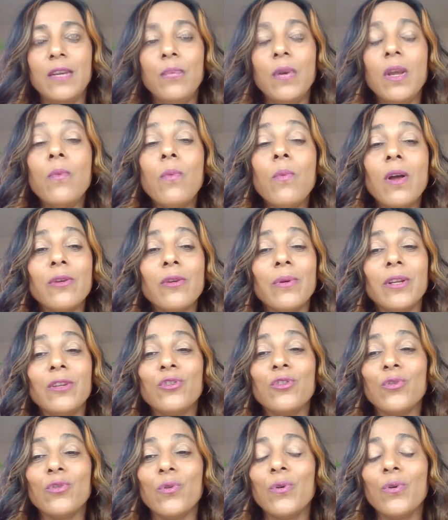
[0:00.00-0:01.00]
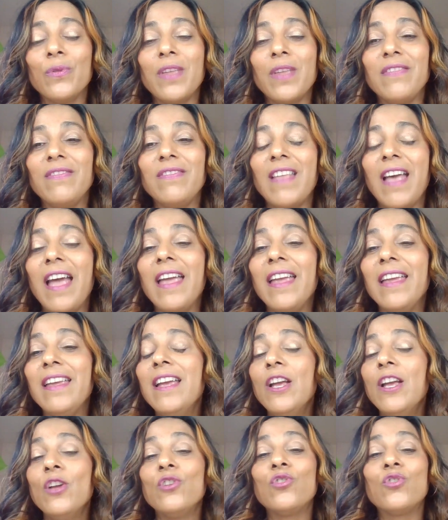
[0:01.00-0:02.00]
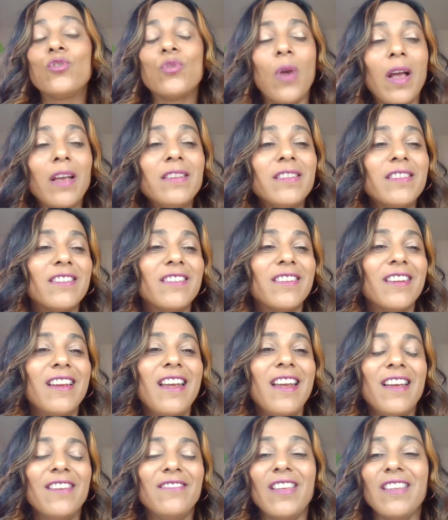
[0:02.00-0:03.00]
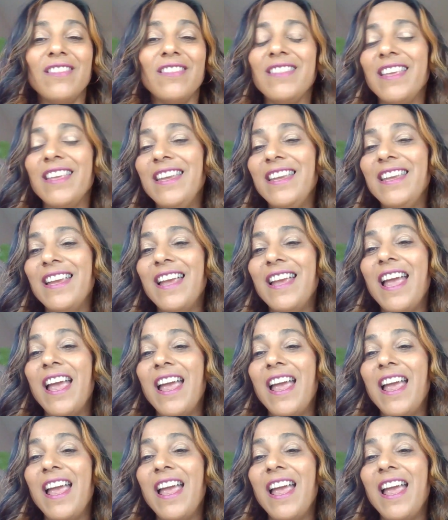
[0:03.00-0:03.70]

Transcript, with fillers: We want to ensure that they trust that the